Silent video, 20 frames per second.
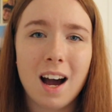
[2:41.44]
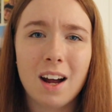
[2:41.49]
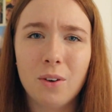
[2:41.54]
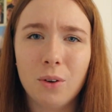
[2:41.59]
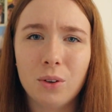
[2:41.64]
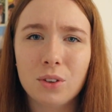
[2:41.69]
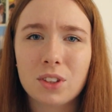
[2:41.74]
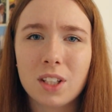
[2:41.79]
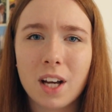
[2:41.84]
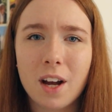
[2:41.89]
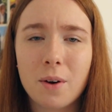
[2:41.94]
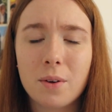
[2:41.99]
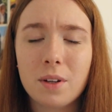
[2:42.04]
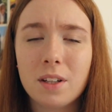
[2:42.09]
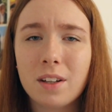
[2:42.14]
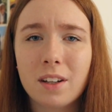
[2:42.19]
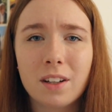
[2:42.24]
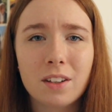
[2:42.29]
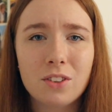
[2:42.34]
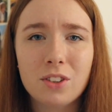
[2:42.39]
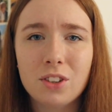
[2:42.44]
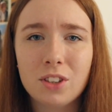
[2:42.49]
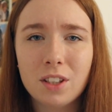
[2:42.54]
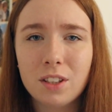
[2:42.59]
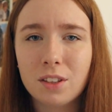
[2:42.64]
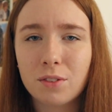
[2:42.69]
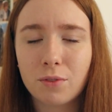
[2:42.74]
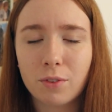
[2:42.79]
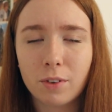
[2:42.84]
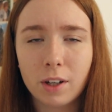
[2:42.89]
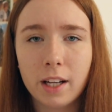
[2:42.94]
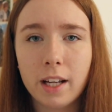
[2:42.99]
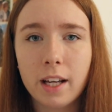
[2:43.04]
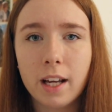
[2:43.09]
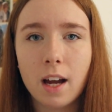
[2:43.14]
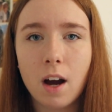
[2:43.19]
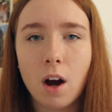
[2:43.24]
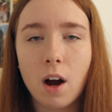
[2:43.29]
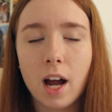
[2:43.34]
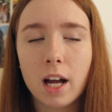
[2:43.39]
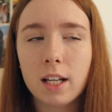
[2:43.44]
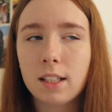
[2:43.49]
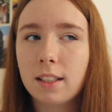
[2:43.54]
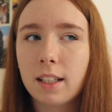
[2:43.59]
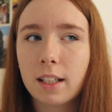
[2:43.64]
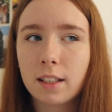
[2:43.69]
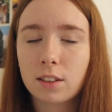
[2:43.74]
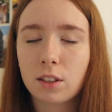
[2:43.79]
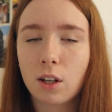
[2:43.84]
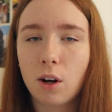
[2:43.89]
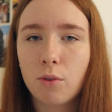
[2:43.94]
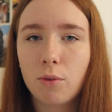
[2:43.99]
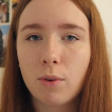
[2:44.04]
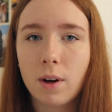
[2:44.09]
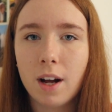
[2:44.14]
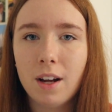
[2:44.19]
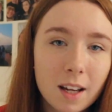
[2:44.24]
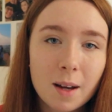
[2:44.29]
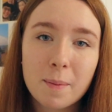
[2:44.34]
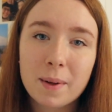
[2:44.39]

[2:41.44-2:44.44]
And also you can just use free editing software.